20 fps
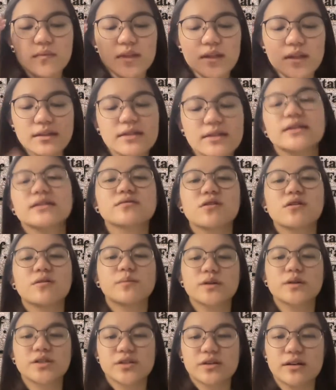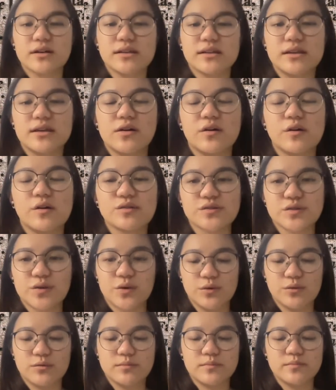this opportunity
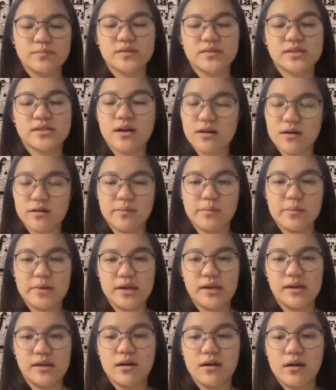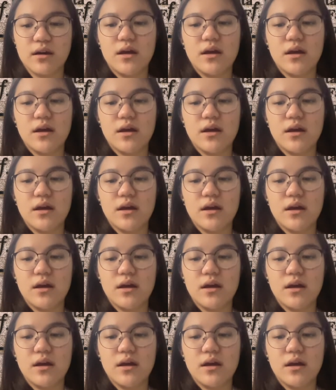also taught me